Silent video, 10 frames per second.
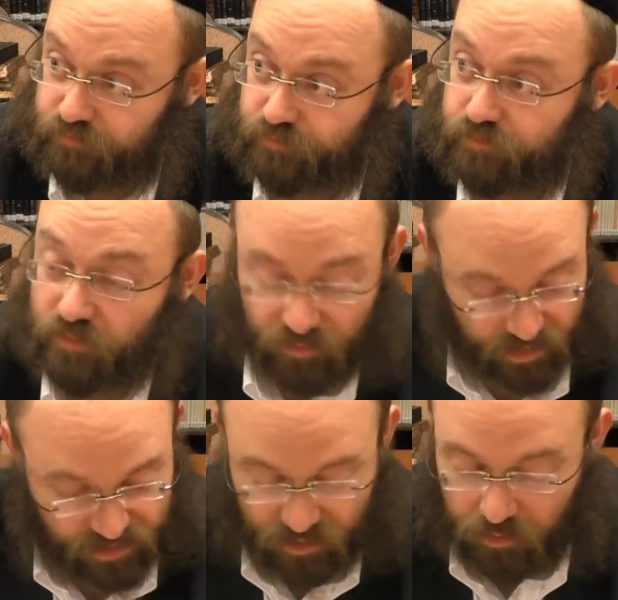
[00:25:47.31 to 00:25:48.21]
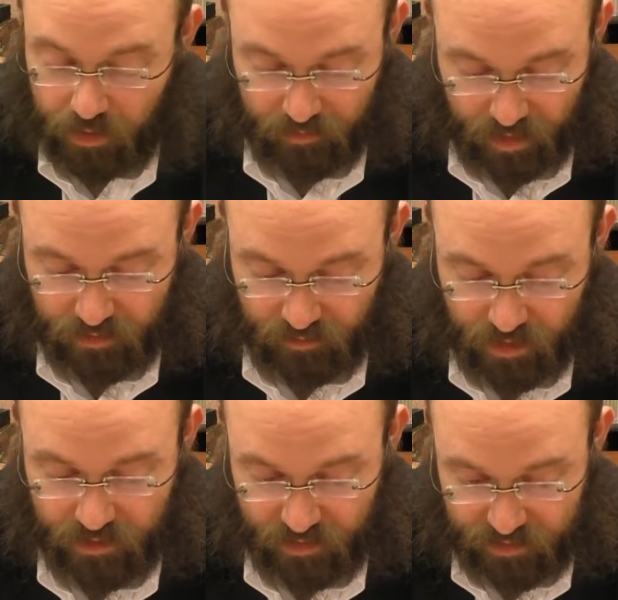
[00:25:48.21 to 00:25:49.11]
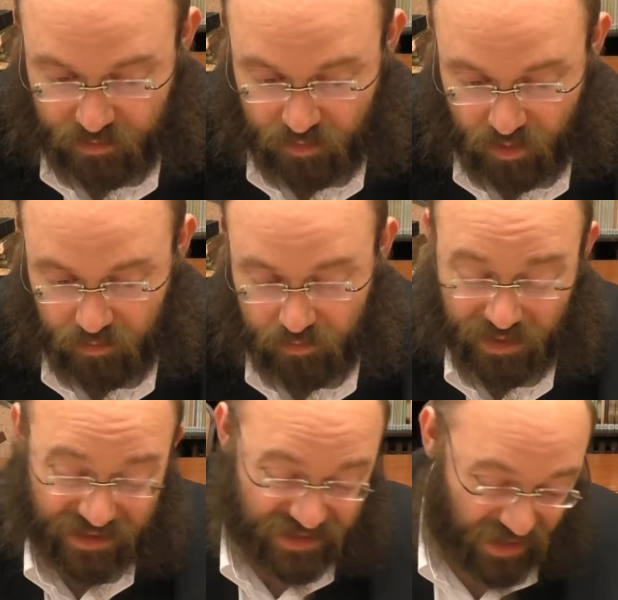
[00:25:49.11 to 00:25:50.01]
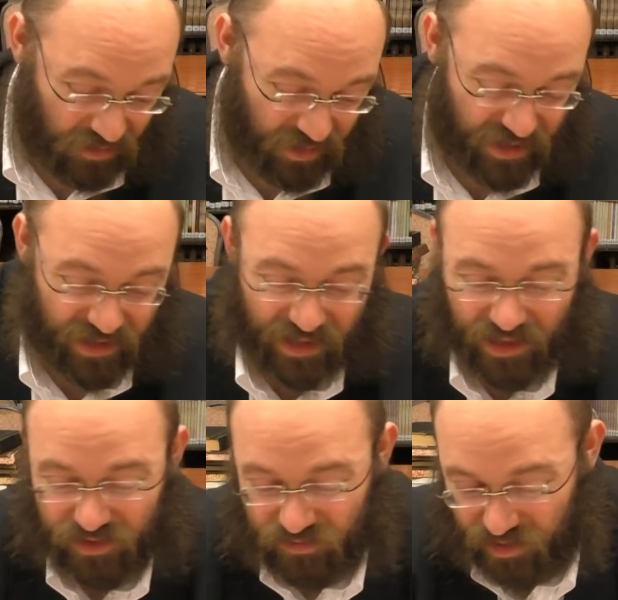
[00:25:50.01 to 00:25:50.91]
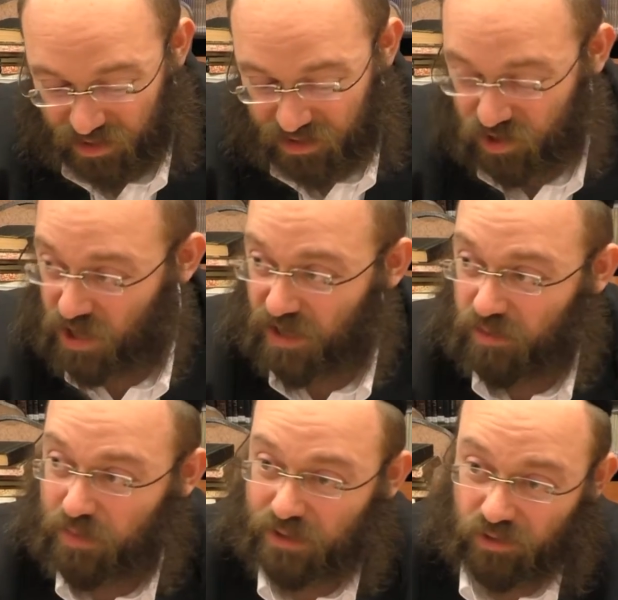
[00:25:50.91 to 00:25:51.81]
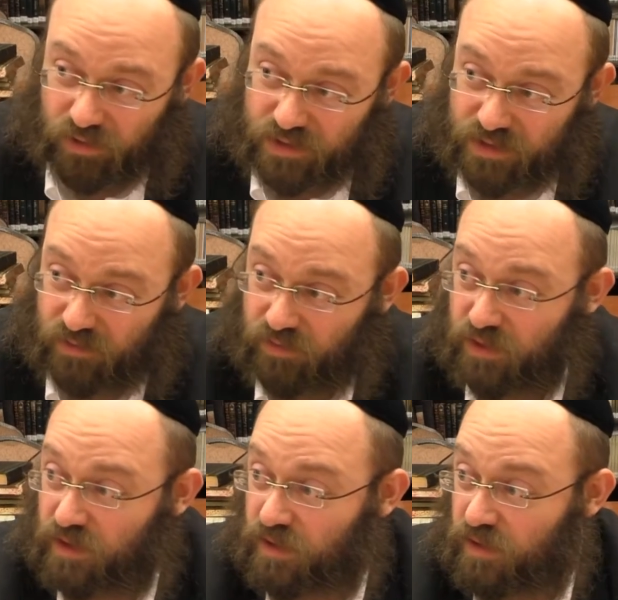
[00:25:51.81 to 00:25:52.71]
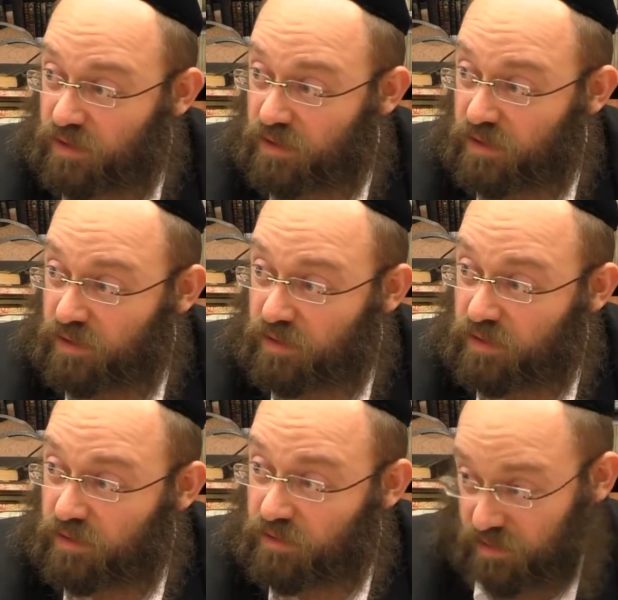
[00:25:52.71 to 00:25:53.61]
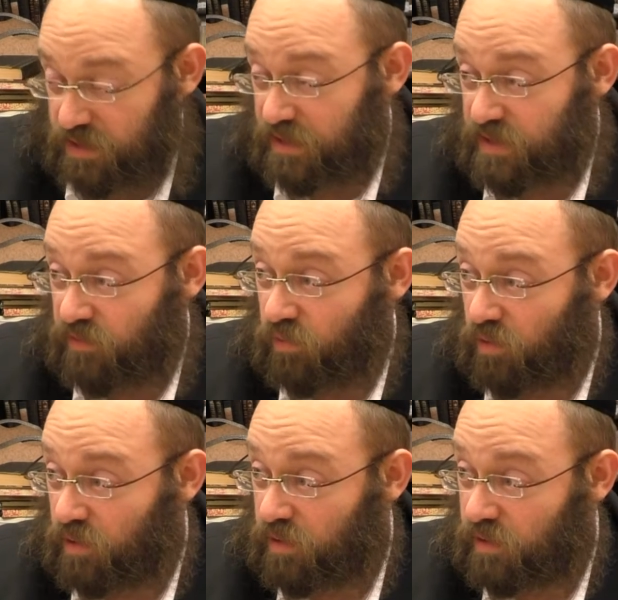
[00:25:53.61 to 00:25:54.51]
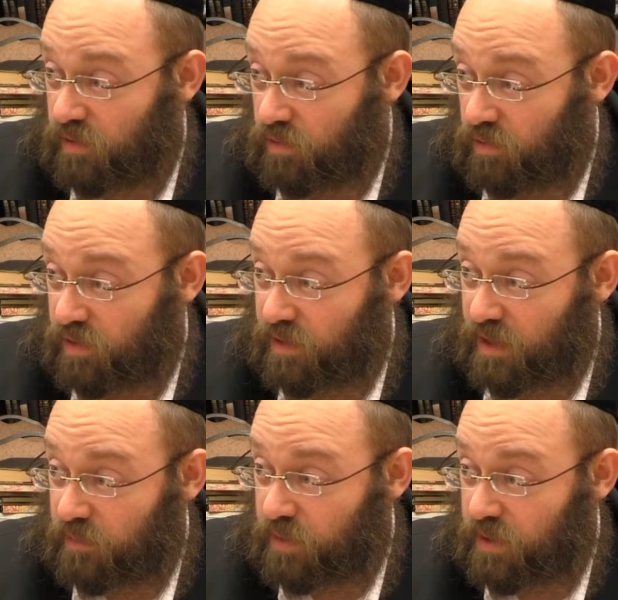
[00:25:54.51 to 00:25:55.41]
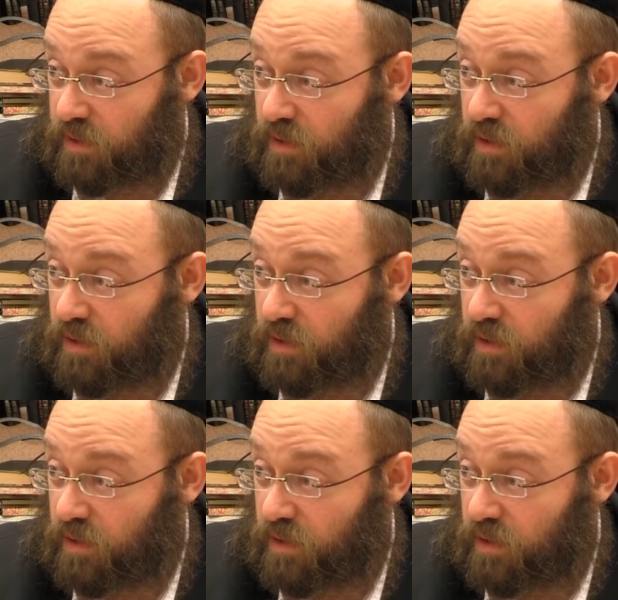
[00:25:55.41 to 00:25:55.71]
around it. Well, there's no way around it, right. That's the problem. It's not only you're not allowed to drink, it's a Shaila Baltoisev. Because at four, according to that opinion.